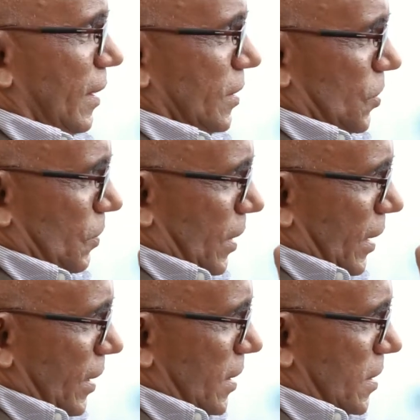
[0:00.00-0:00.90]
So
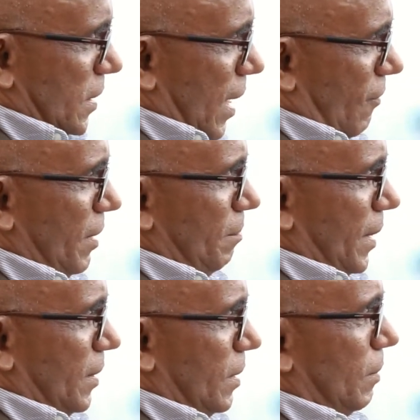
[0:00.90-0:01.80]
it is
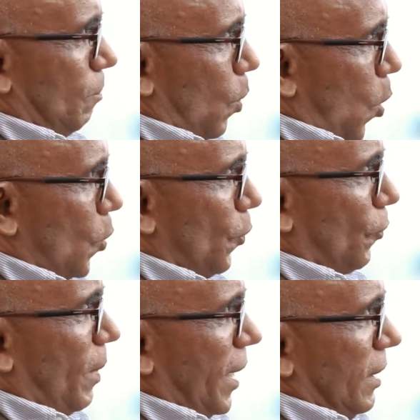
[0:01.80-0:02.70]
government
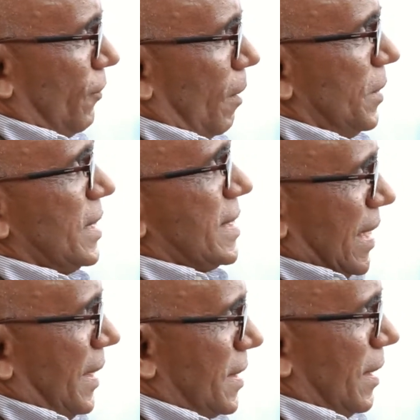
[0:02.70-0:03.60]
borrows money from the
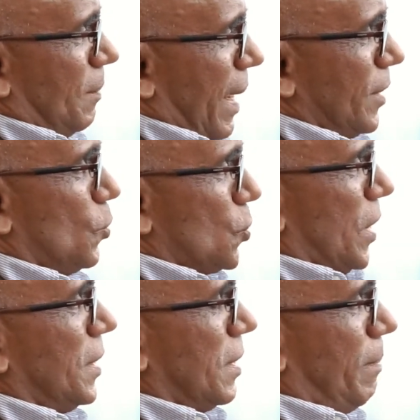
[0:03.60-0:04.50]
central bank, so
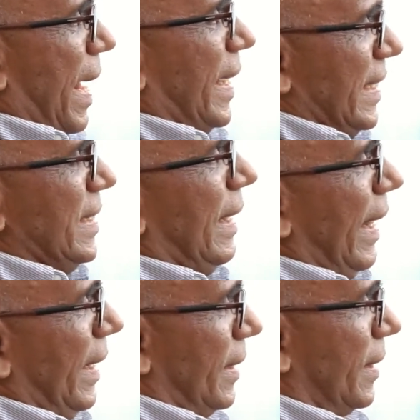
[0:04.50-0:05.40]
central bank is the
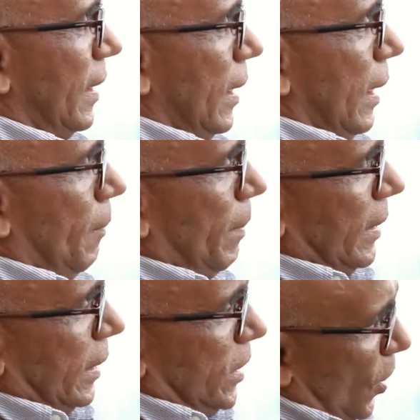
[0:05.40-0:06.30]
lender.
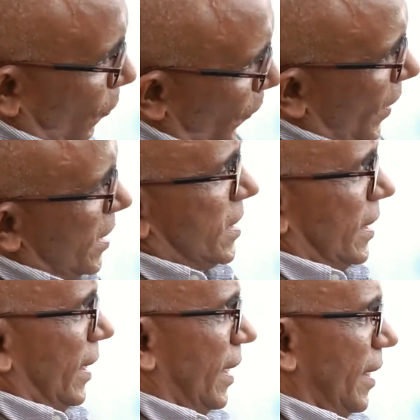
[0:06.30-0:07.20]
But the
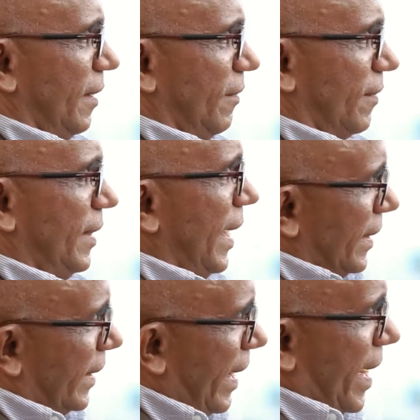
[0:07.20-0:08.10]
difference here is
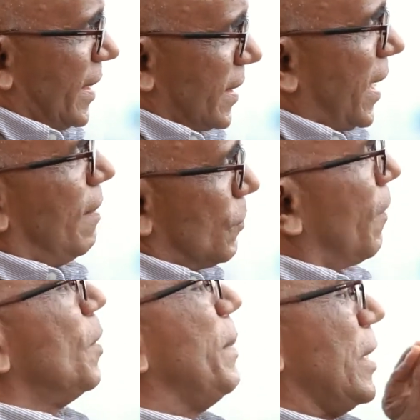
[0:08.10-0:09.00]
that cash comes
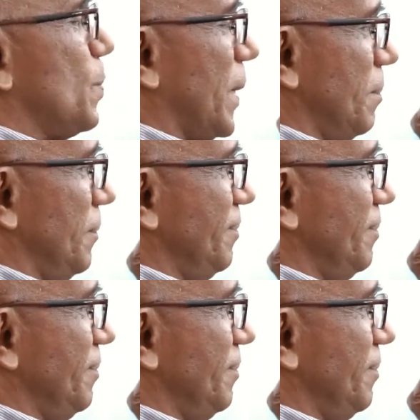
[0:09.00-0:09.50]
from the basement.